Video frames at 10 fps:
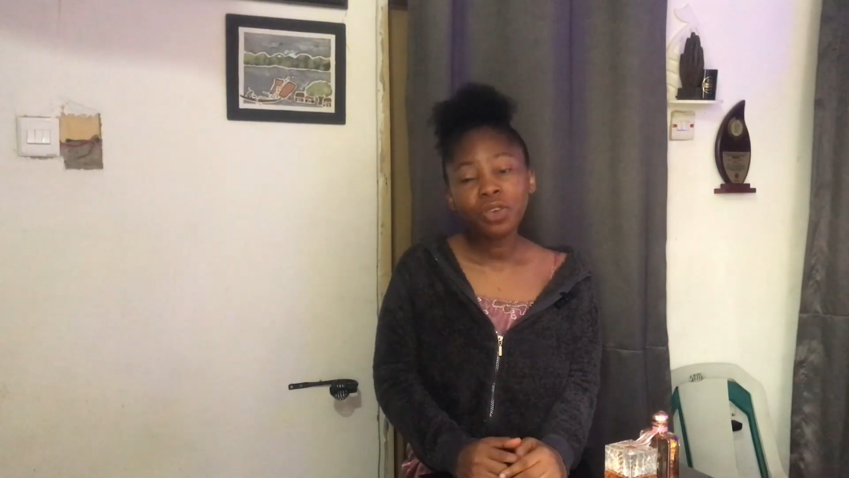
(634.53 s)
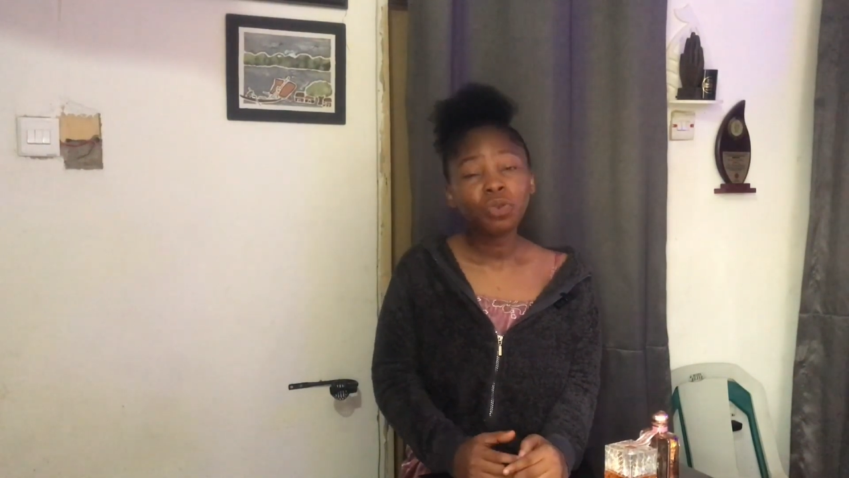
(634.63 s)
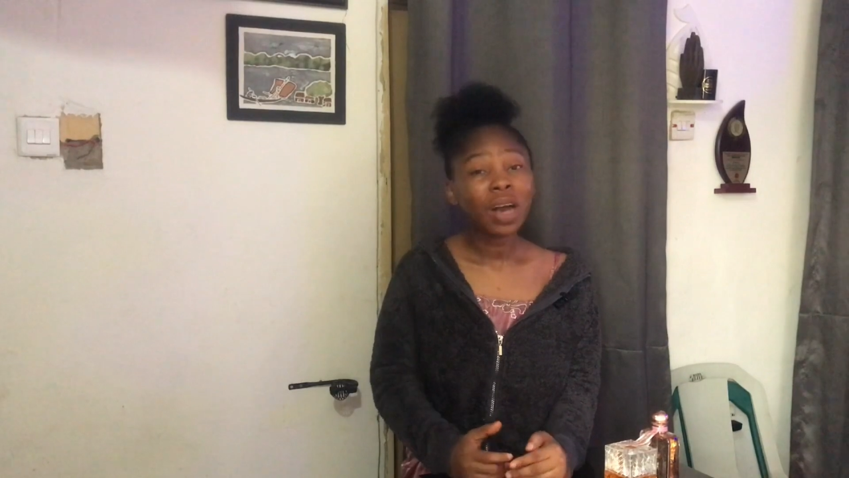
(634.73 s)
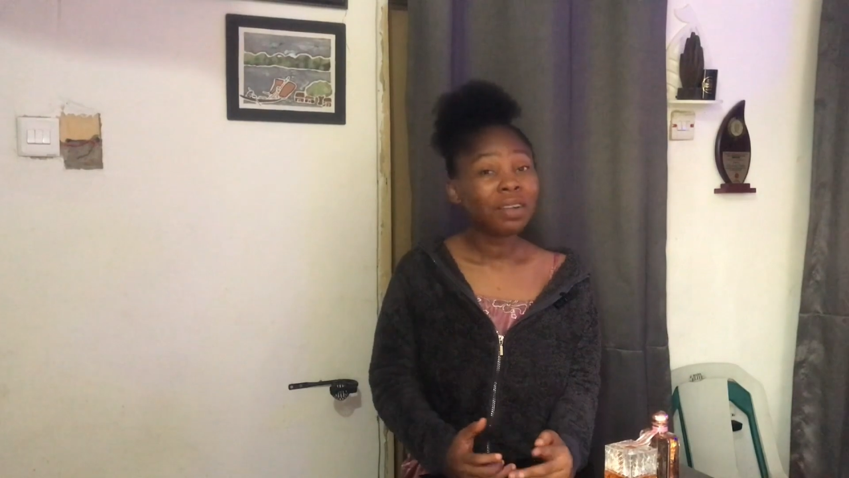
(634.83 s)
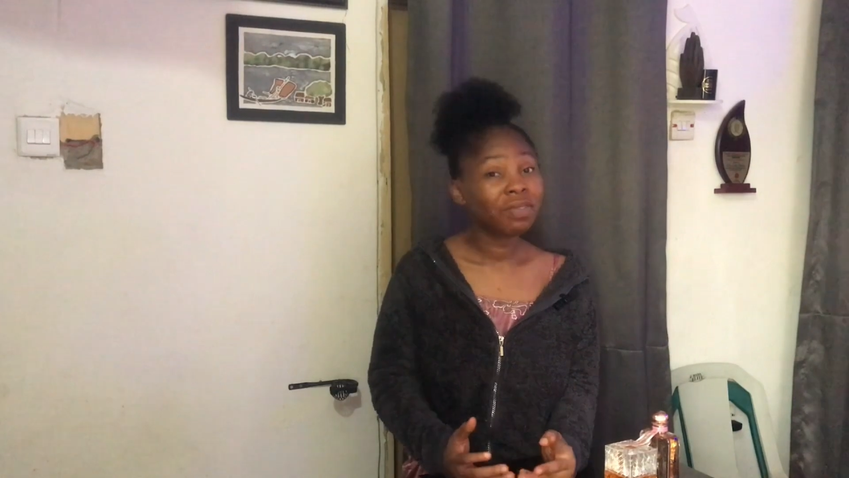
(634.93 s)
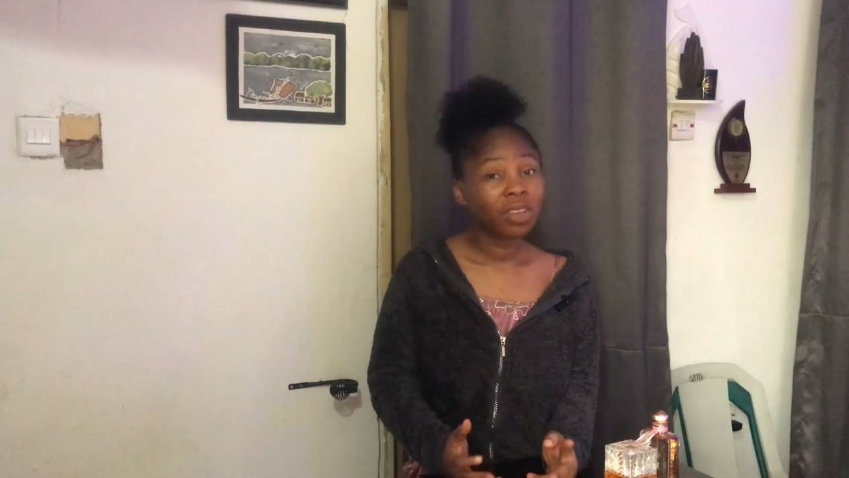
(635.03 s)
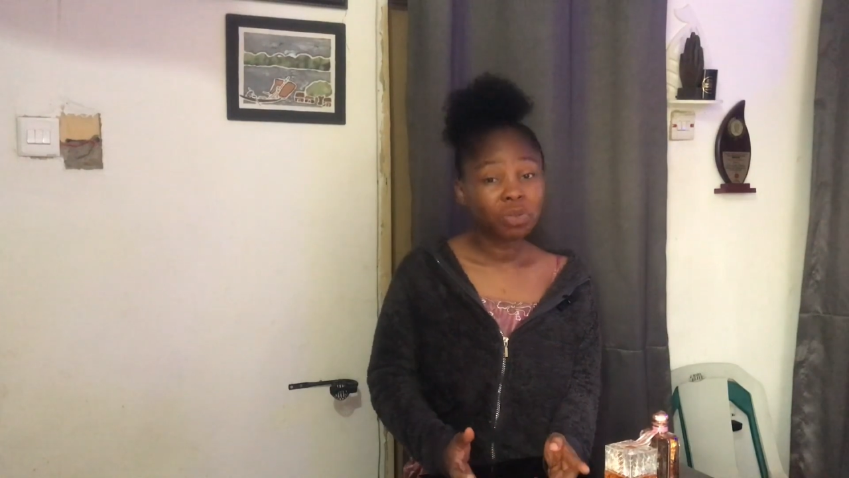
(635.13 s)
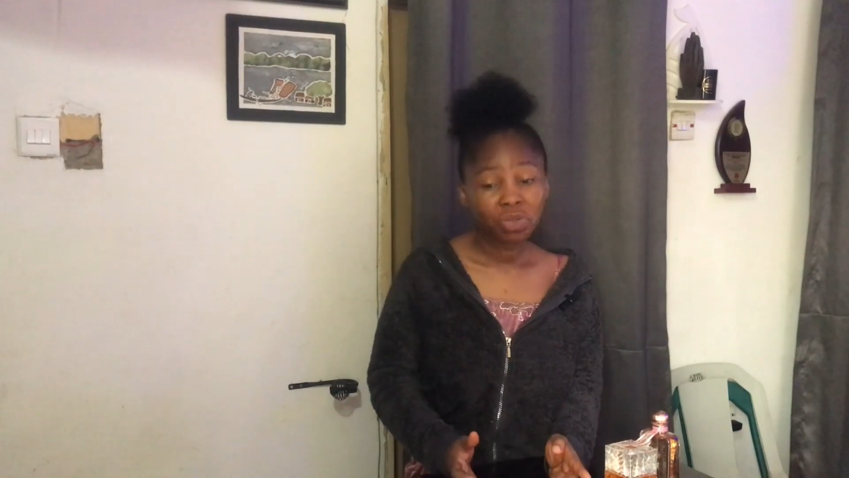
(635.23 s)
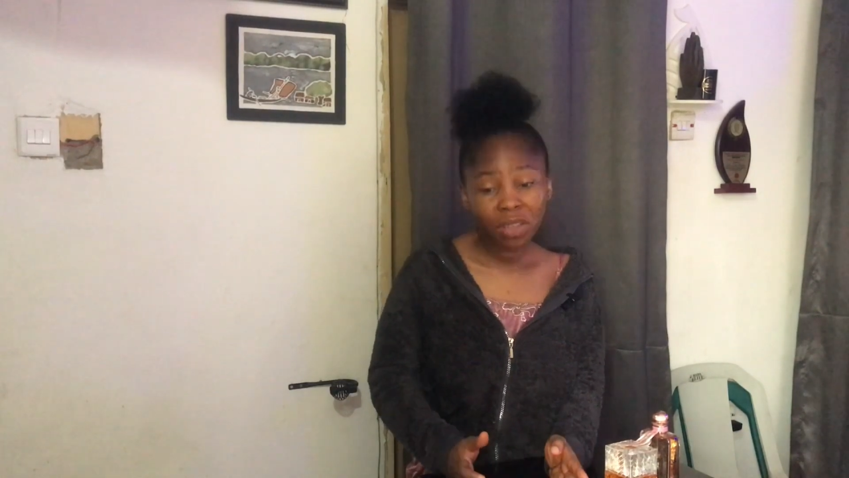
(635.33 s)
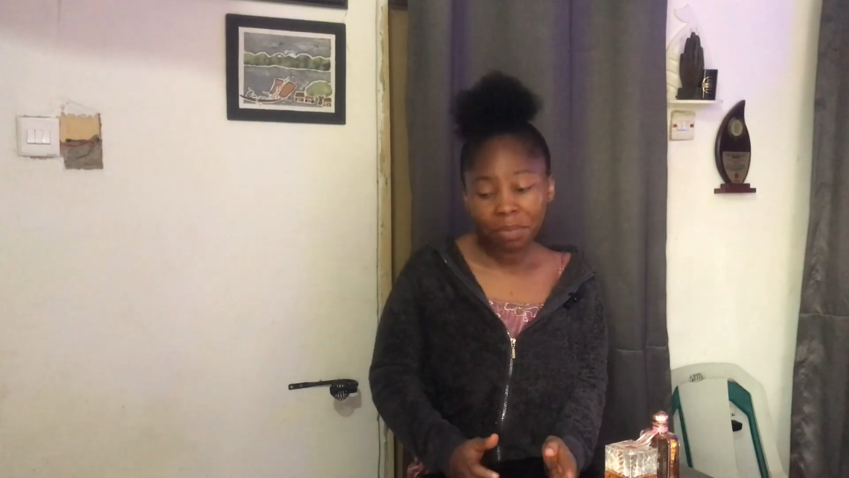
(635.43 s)
you have zero
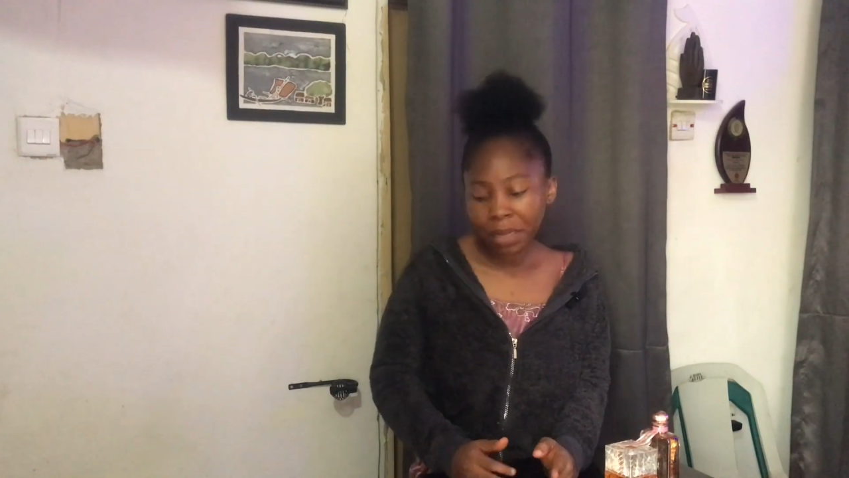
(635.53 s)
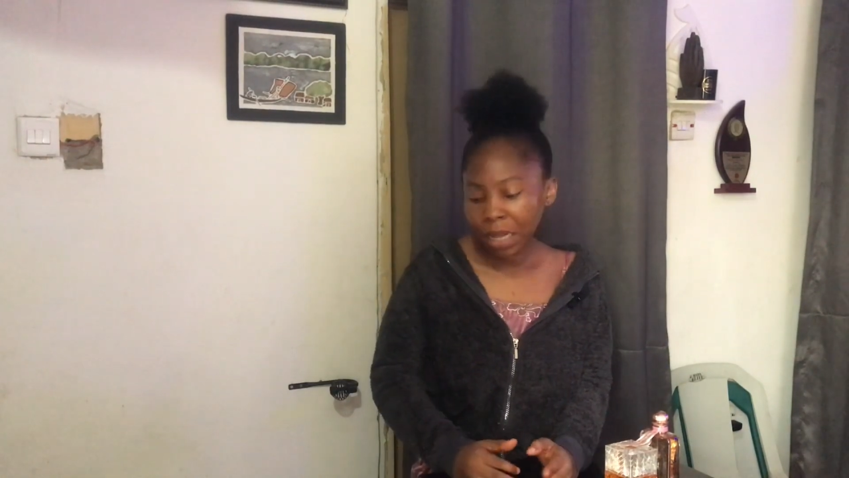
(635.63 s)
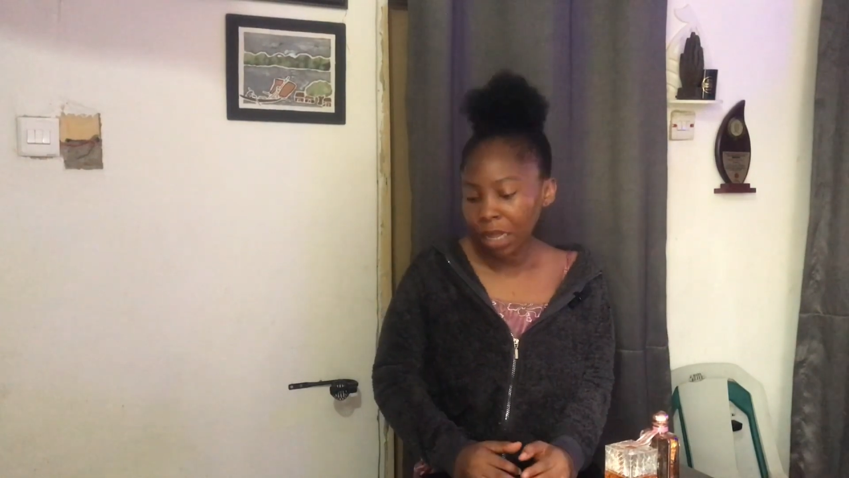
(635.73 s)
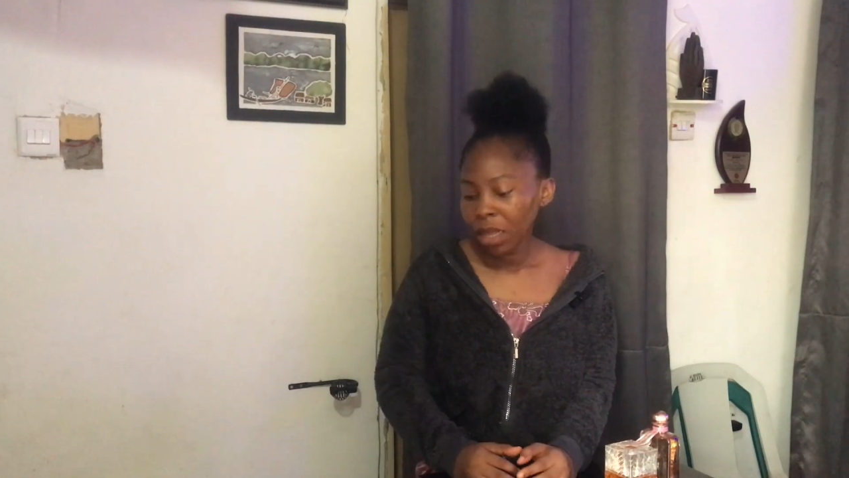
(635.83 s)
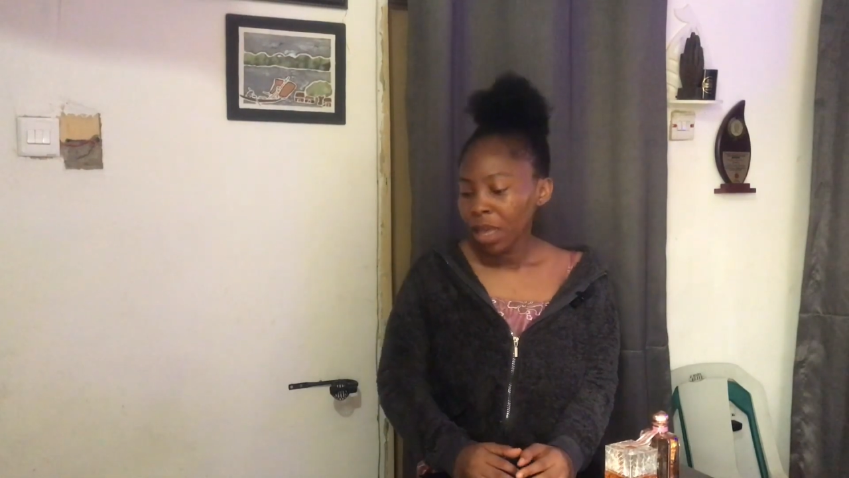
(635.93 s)
stamina.